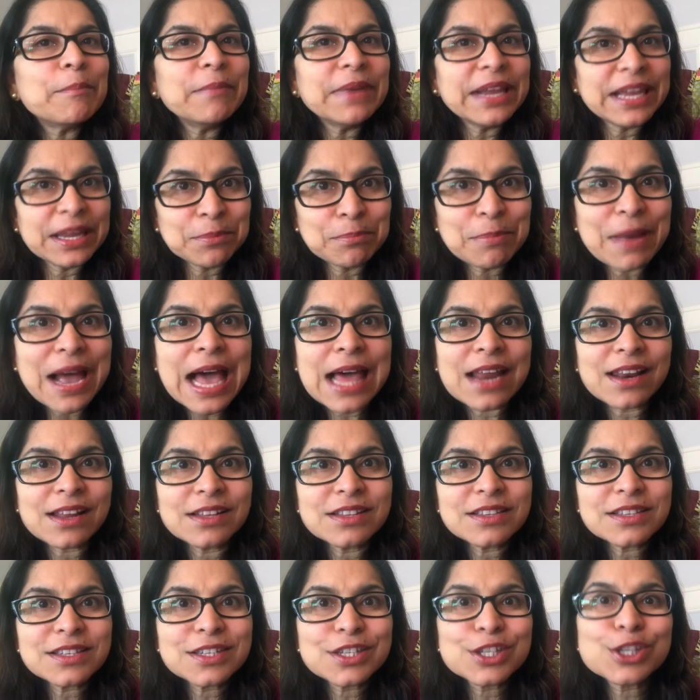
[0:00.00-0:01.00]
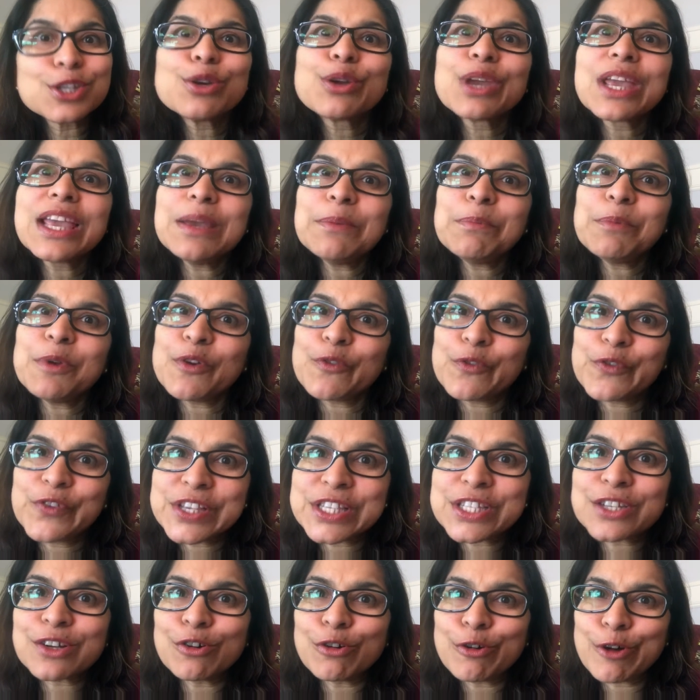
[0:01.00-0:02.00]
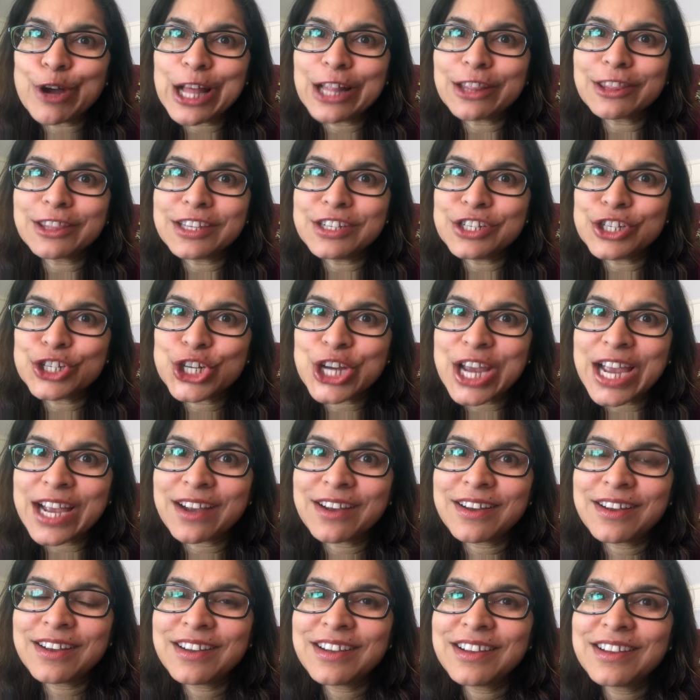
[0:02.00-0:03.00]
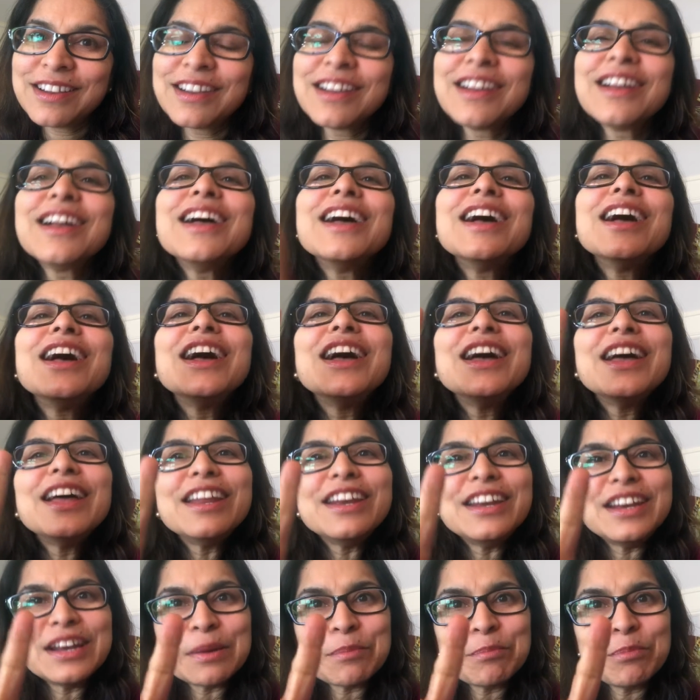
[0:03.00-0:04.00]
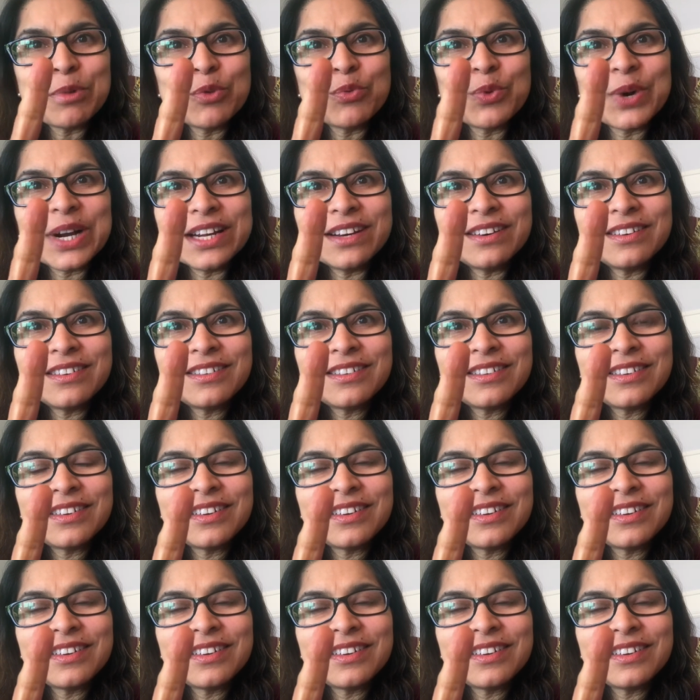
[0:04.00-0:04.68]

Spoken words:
in balance to keep your physical health in check. Number 1,